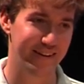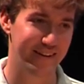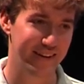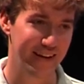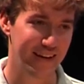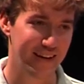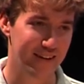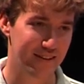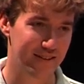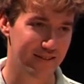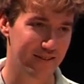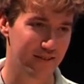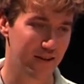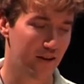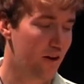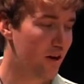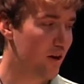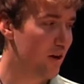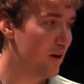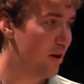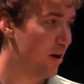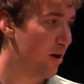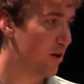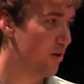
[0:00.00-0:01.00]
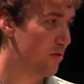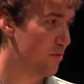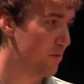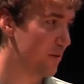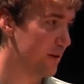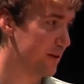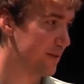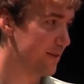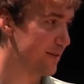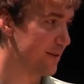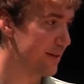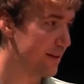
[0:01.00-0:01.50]
attacks are
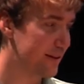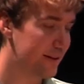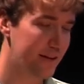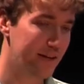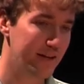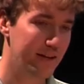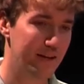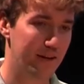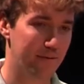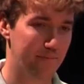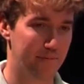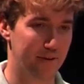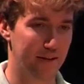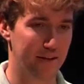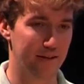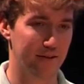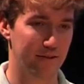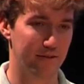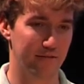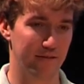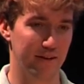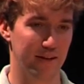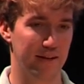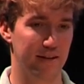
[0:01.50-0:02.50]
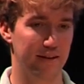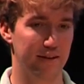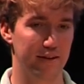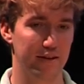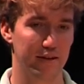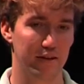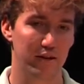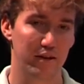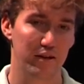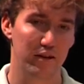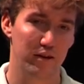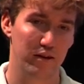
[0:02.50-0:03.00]
what the key updates really
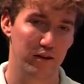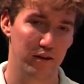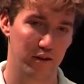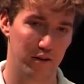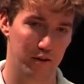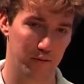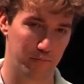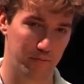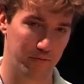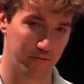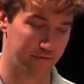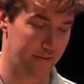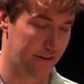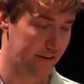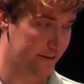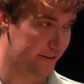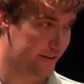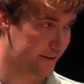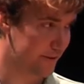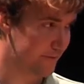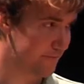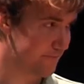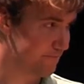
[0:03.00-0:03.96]
are preventing.